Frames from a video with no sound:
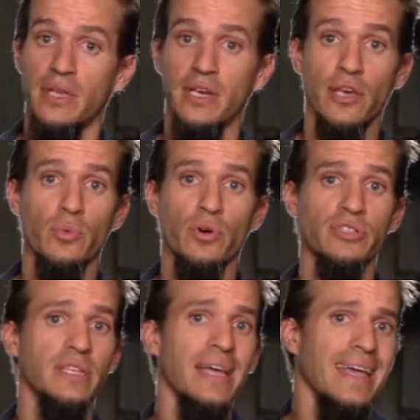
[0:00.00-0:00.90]
other
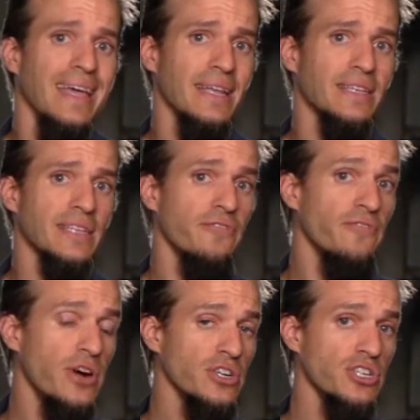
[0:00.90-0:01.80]
words, it is a
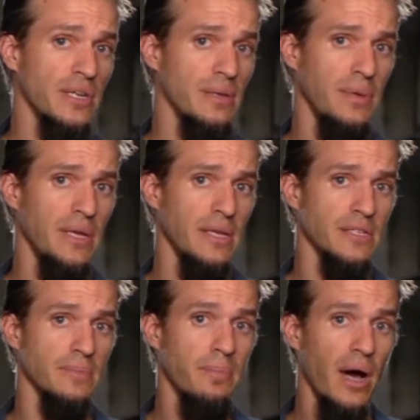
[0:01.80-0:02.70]
functioning piece,
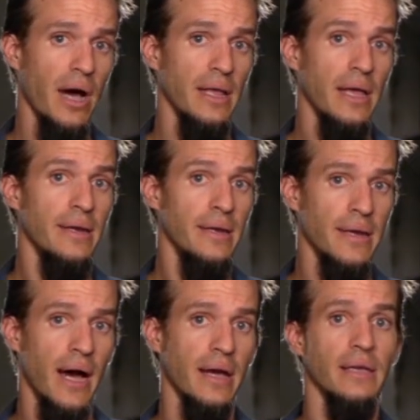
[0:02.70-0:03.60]
but
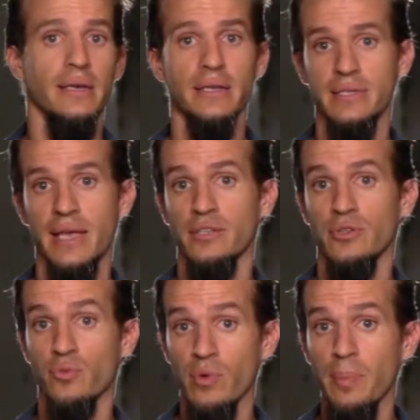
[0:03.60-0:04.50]
not an exact
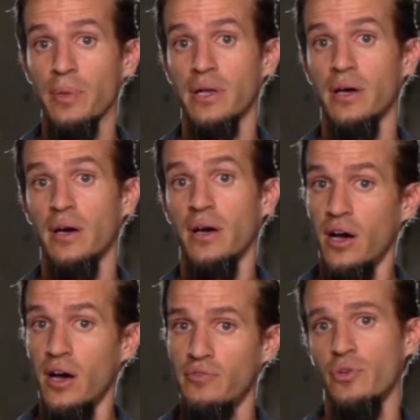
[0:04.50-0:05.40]
replica
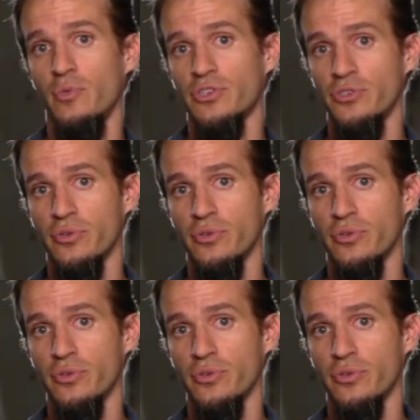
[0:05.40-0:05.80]
of the original.